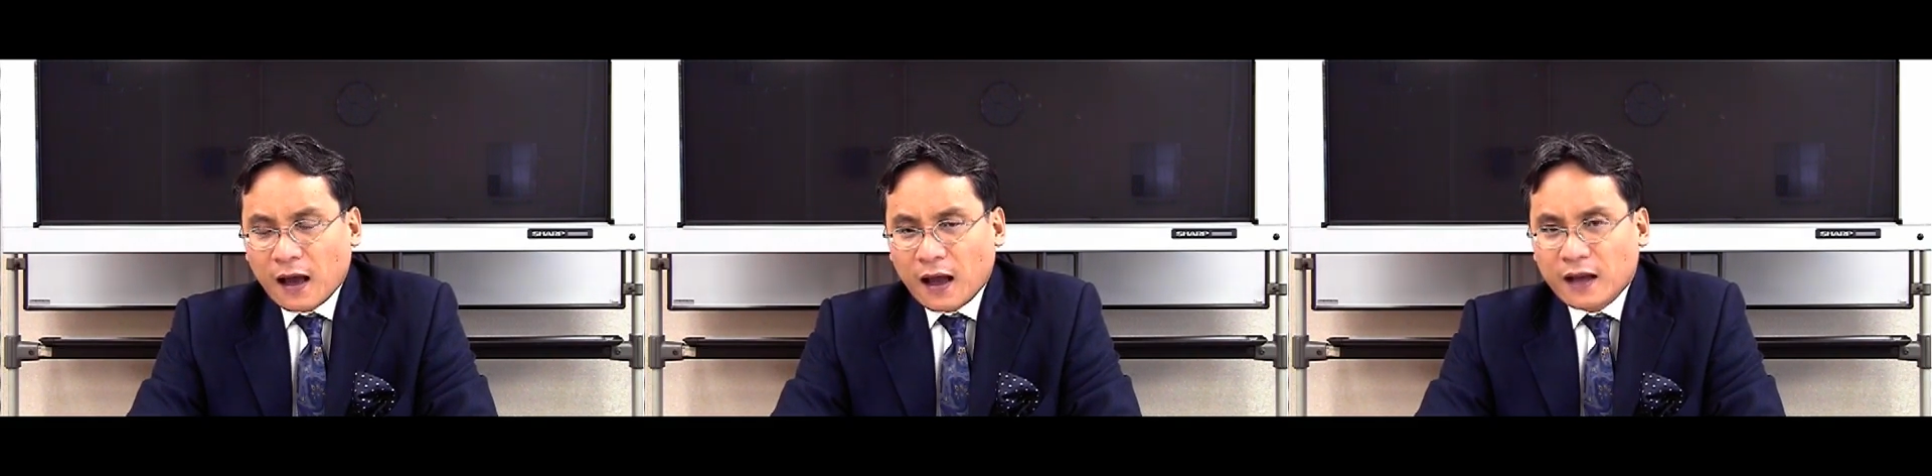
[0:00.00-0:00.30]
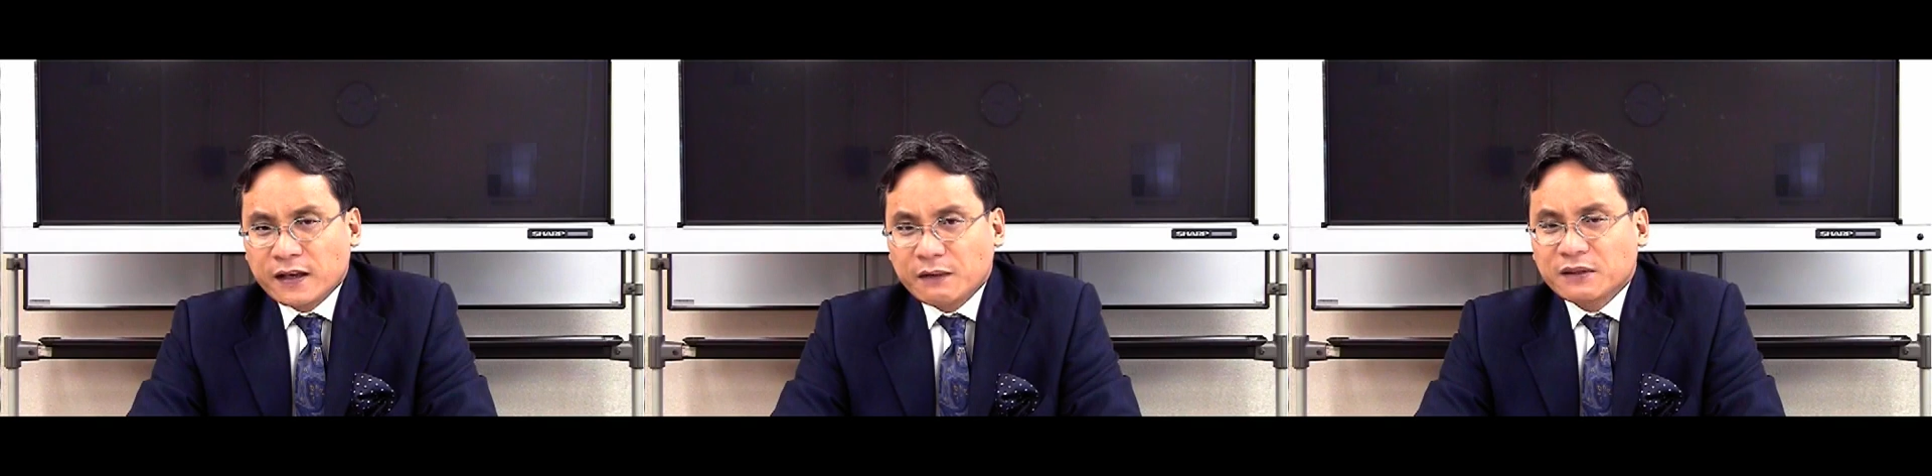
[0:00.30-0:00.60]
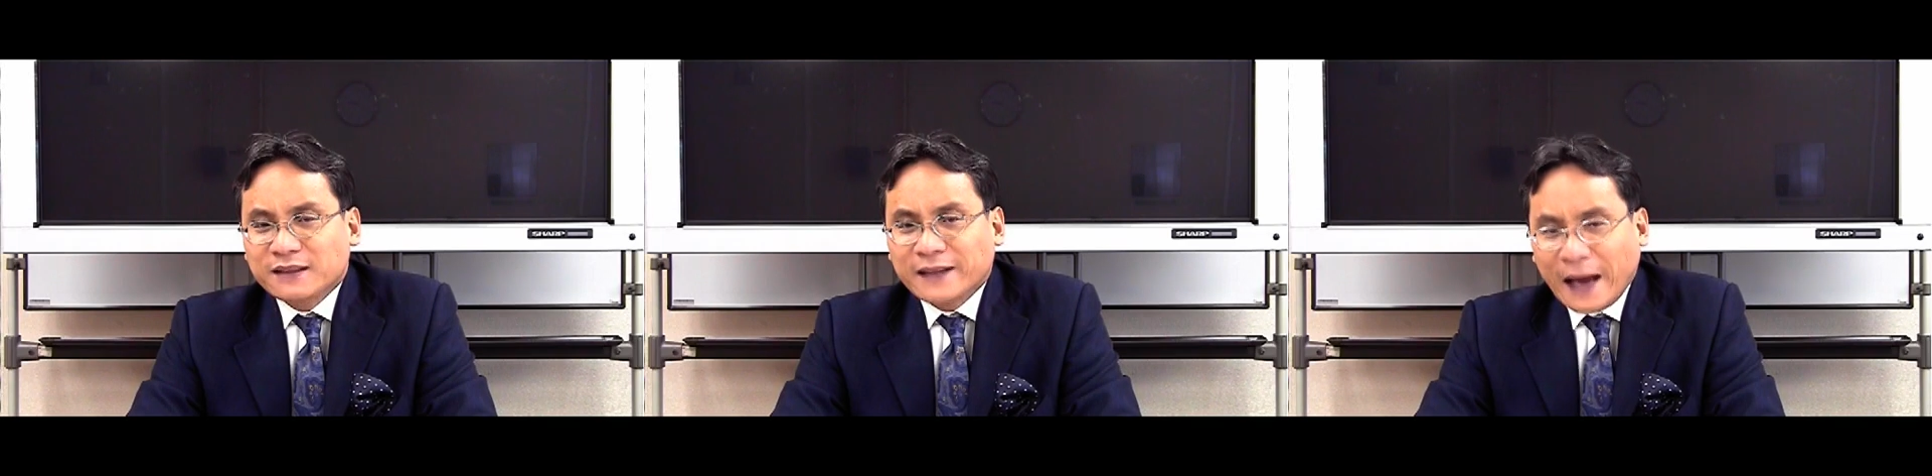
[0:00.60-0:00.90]
and even
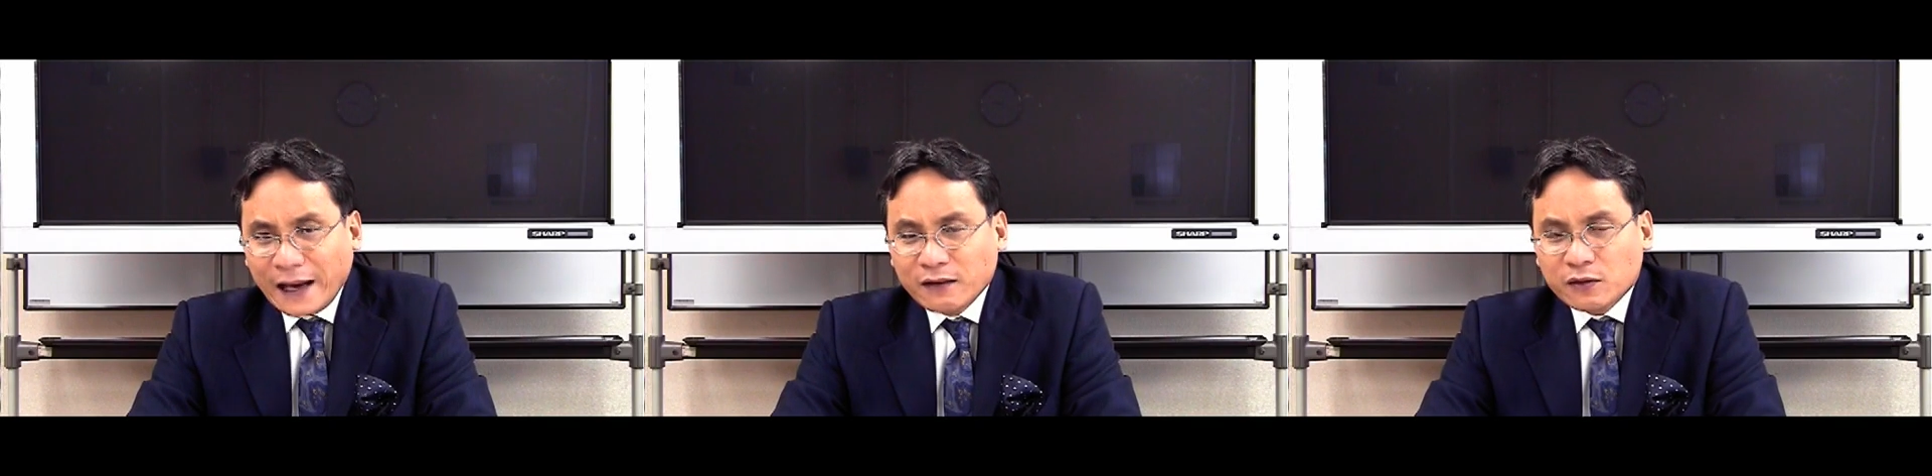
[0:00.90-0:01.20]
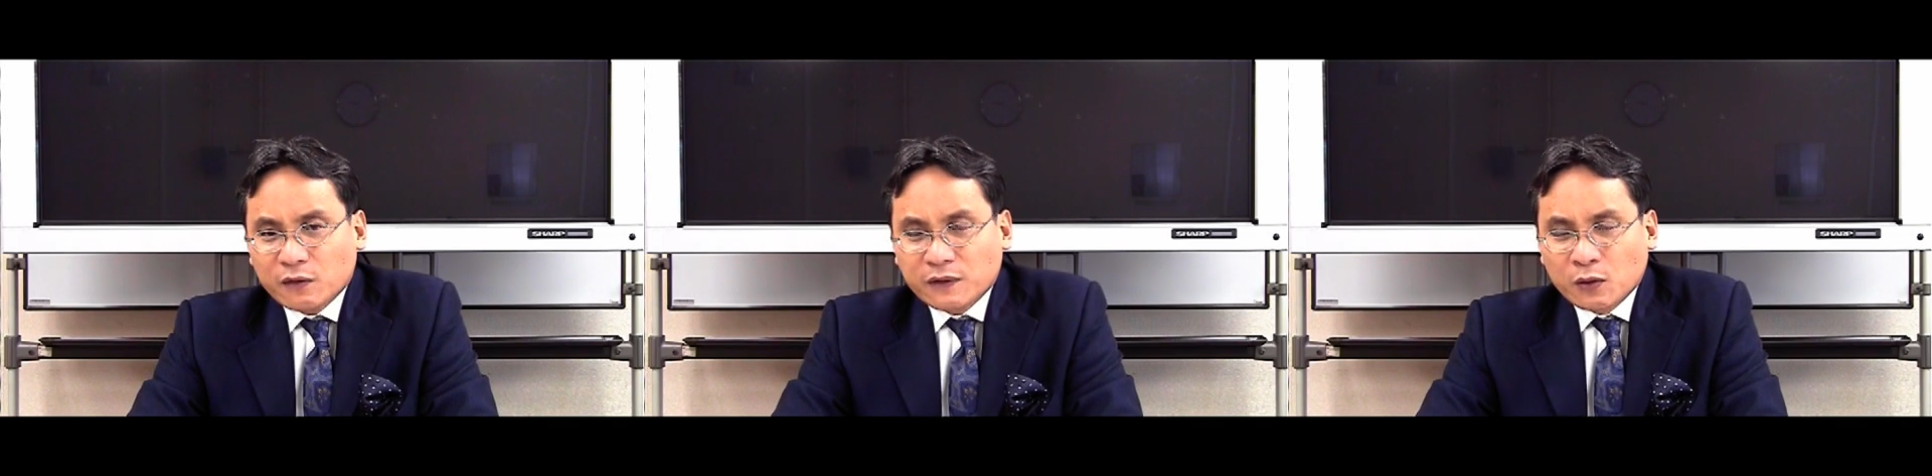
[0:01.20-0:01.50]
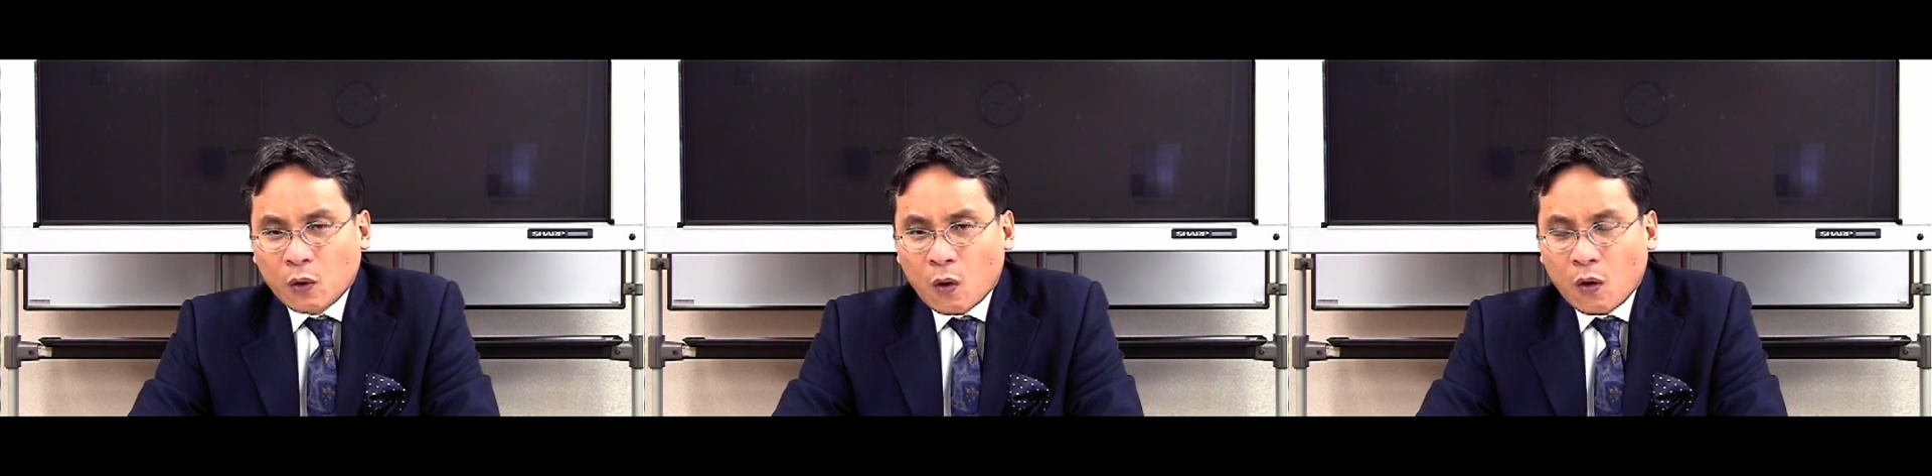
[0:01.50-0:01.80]
the title of the
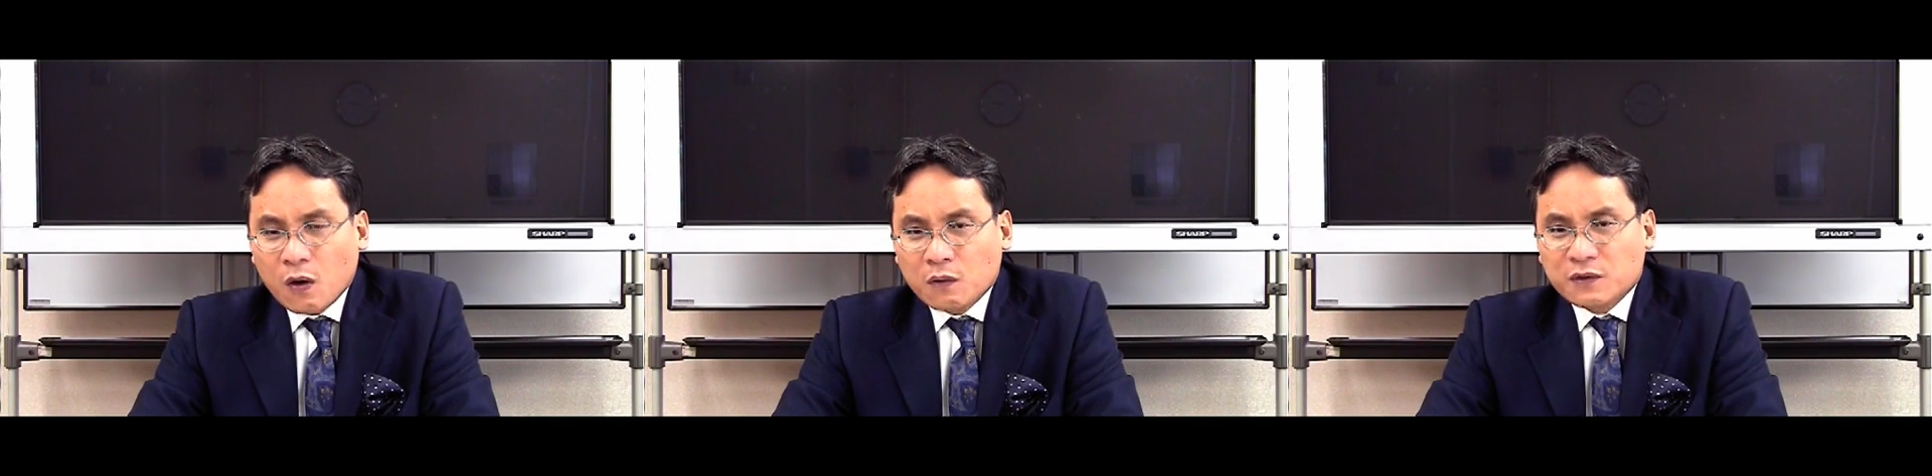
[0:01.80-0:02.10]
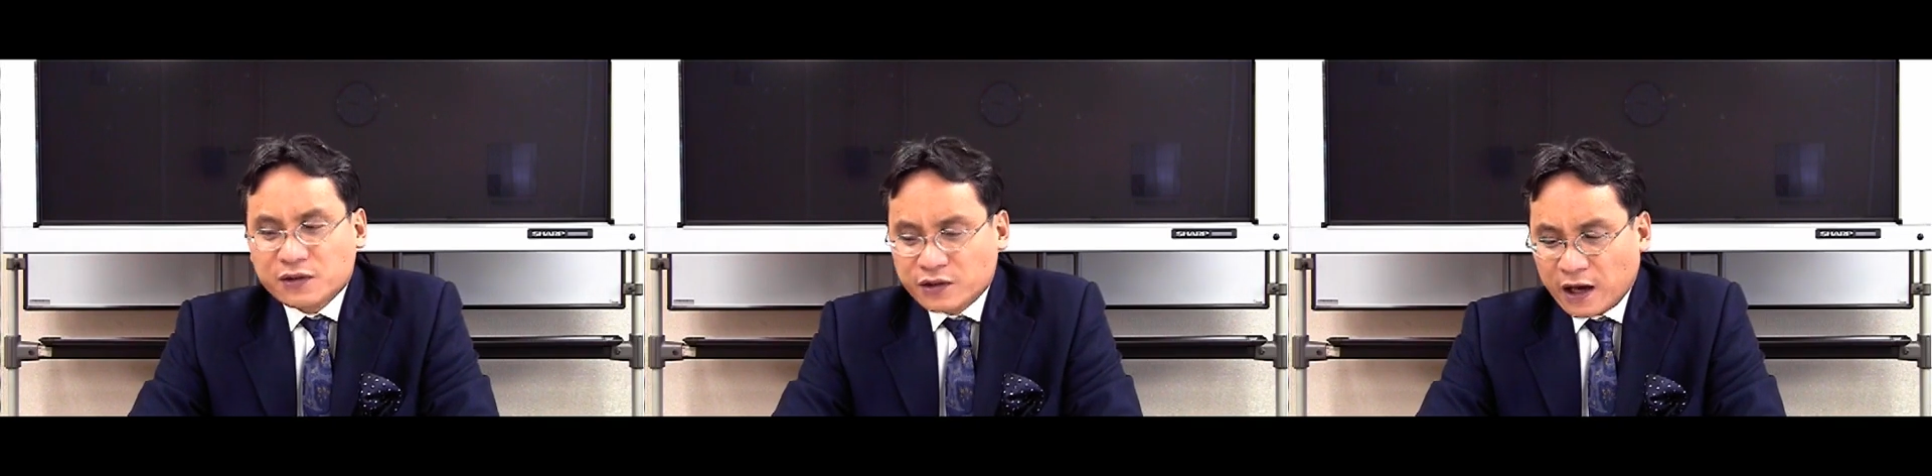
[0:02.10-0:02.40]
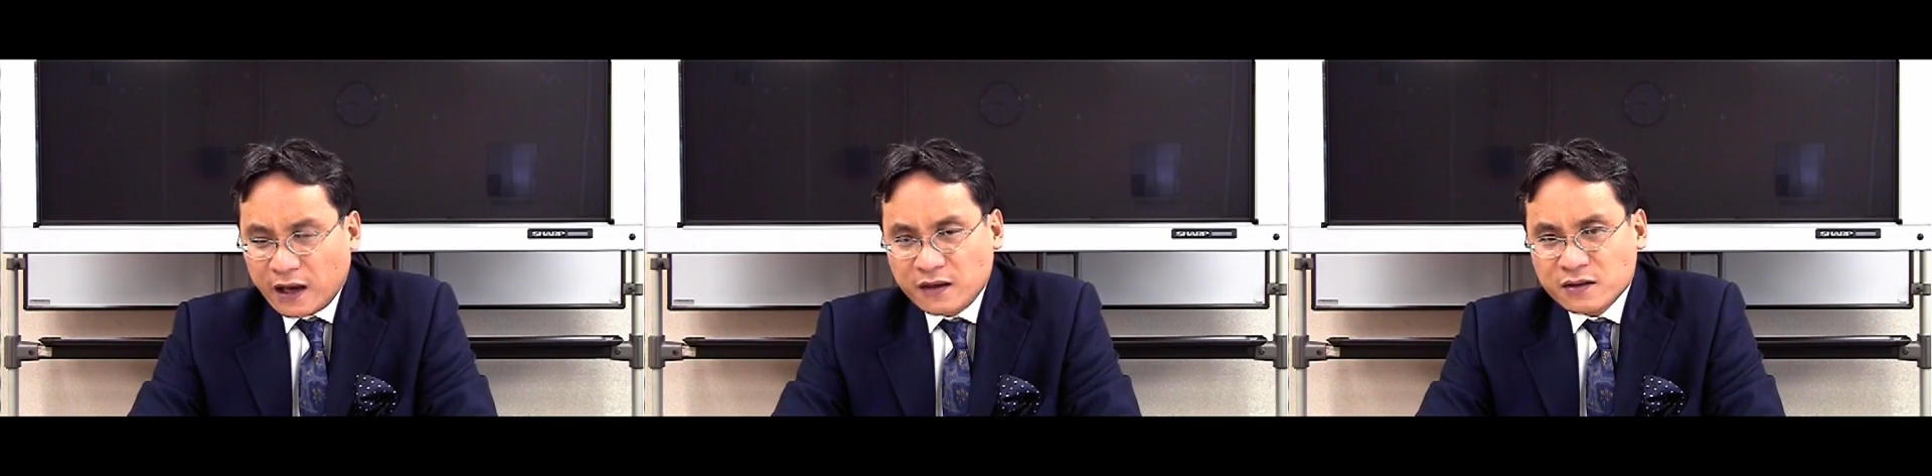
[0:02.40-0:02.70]
law was
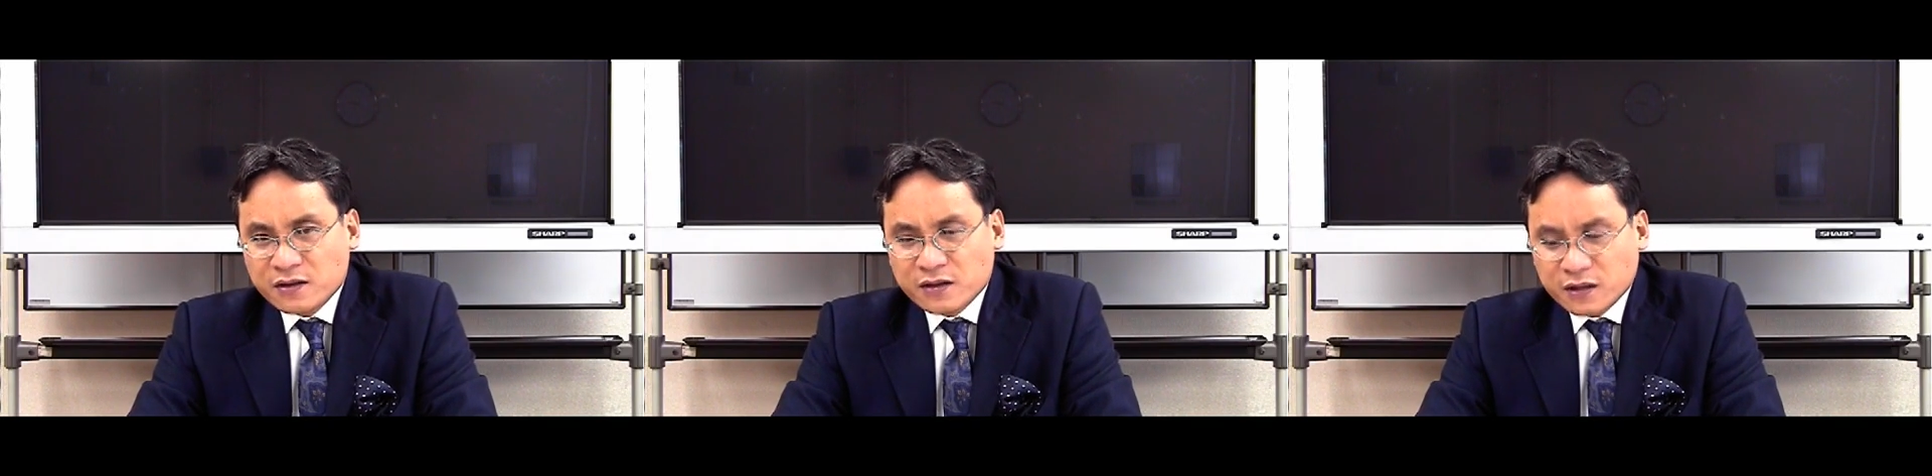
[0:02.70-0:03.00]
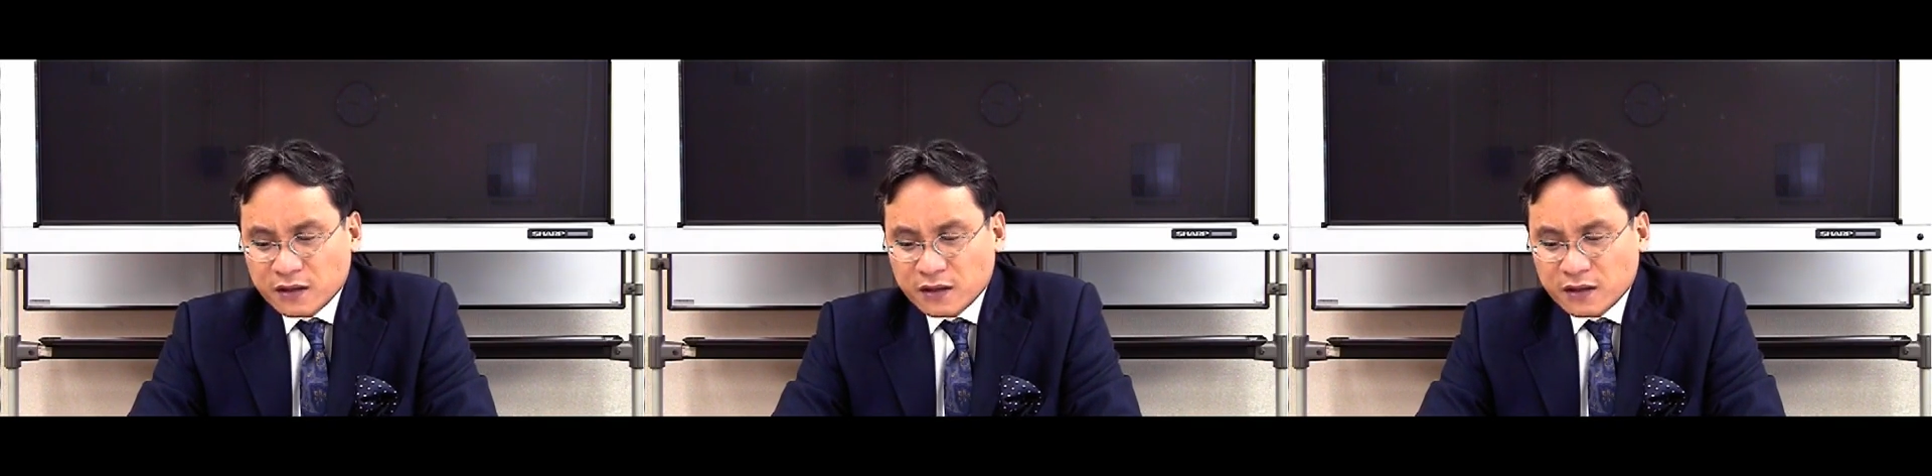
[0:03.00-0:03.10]
changed.